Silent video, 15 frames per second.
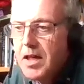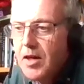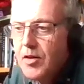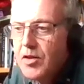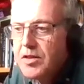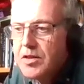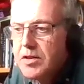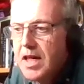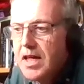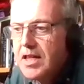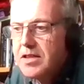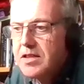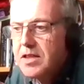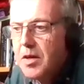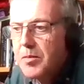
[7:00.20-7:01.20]
character
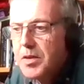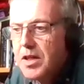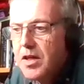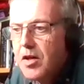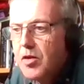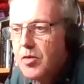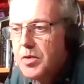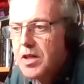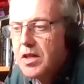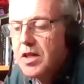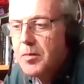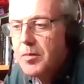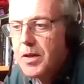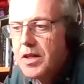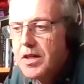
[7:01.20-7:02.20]
Danny's coming home and a
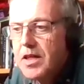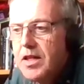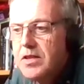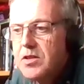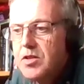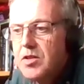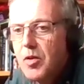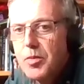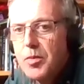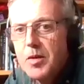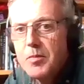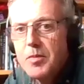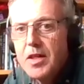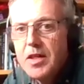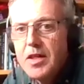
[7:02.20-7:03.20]
couple of kids stop
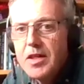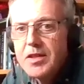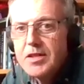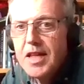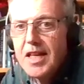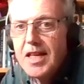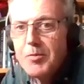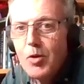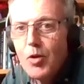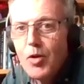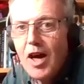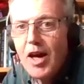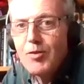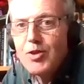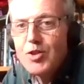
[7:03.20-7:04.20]
him, tell him all
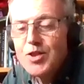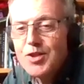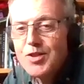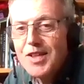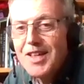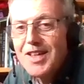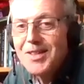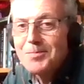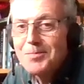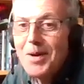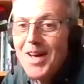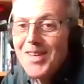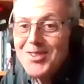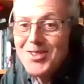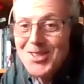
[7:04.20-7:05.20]
Irish is thick and
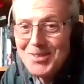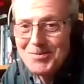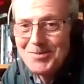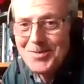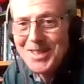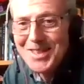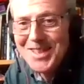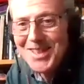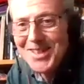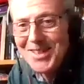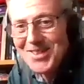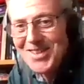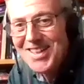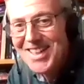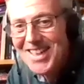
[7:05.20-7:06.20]
punch him,
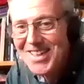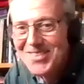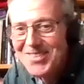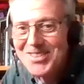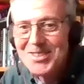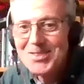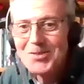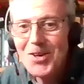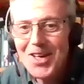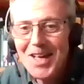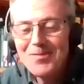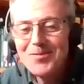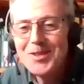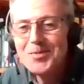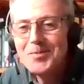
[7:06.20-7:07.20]
which is what
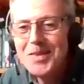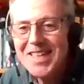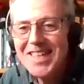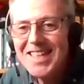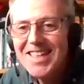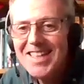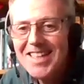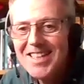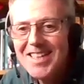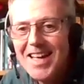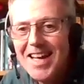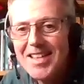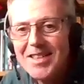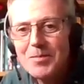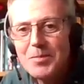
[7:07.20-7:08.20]
happened to me.
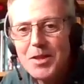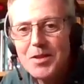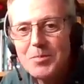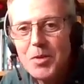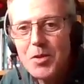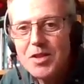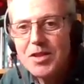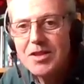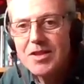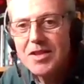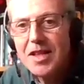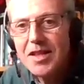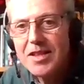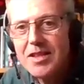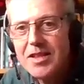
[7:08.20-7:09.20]
But the point is
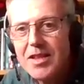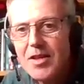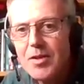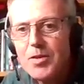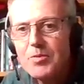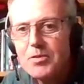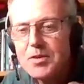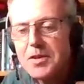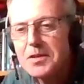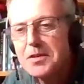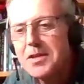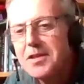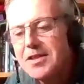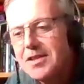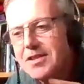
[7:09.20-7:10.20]
then,
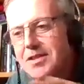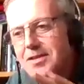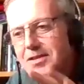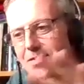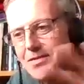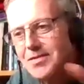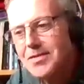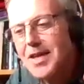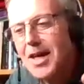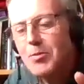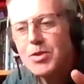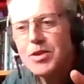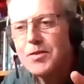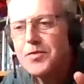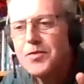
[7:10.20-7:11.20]
that
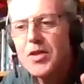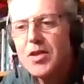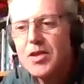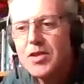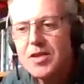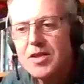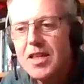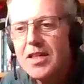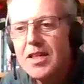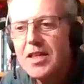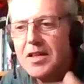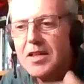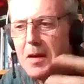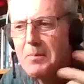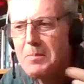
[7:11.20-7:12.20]
was the first thing,
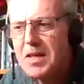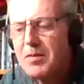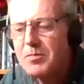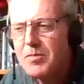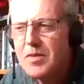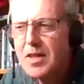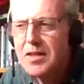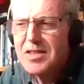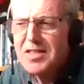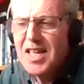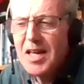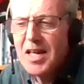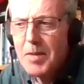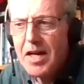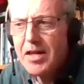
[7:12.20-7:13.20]
and it
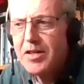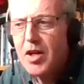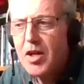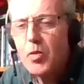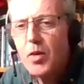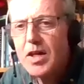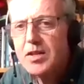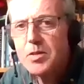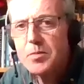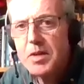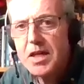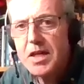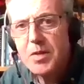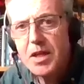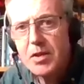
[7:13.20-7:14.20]
came out of nowhere to
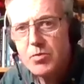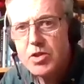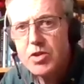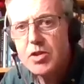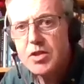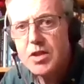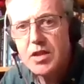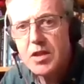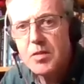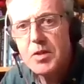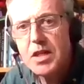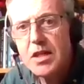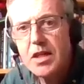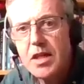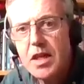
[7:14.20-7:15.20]
me, but it was just in the
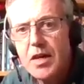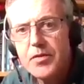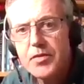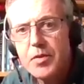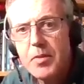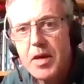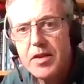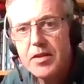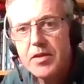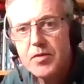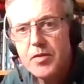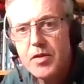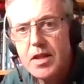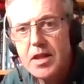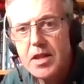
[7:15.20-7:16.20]
immediate aftermath of
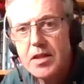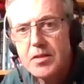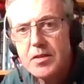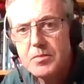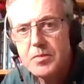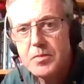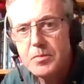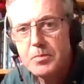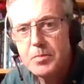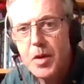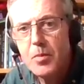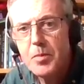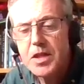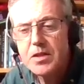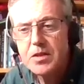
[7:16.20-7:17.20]
the
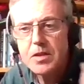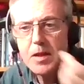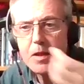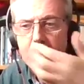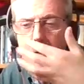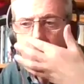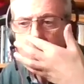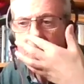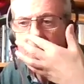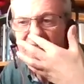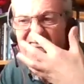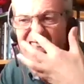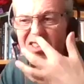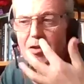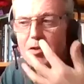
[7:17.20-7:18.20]
bombings.
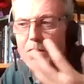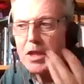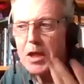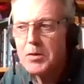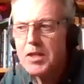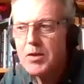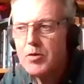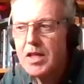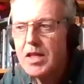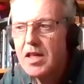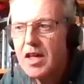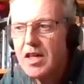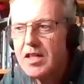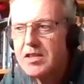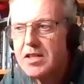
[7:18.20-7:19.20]
And then you slowly
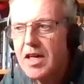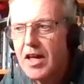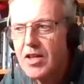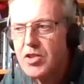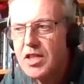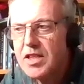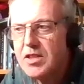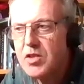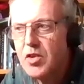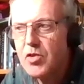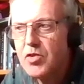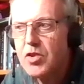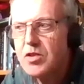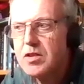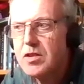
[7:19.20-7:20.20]
realize, actually, it's
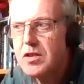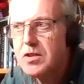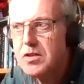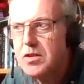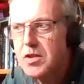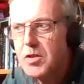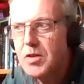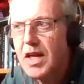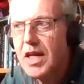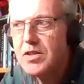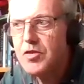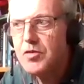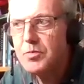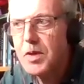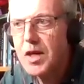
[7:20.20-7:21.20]
not just the two
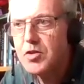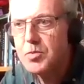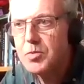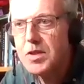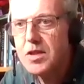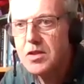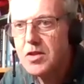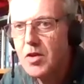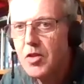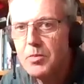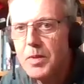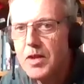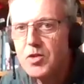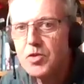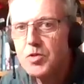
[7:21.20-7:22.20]
lads who punched me. There's a whole
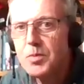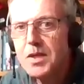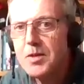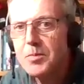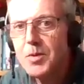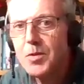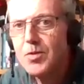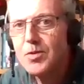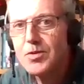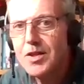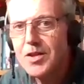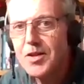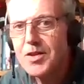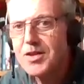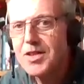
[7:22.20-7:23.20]
bunch of people.
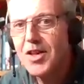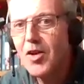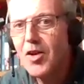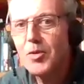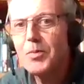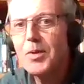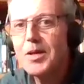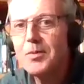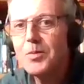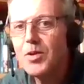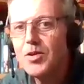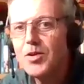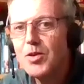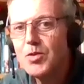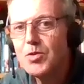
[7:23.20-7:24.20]
There's a lot of
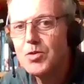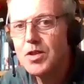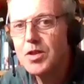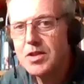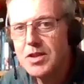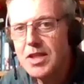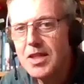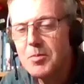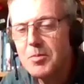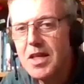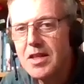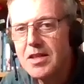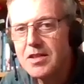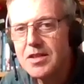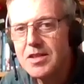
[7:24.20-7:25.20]
people who just see
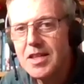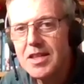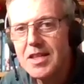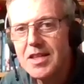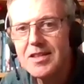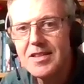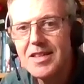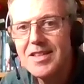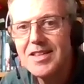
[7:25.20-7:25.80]
me and see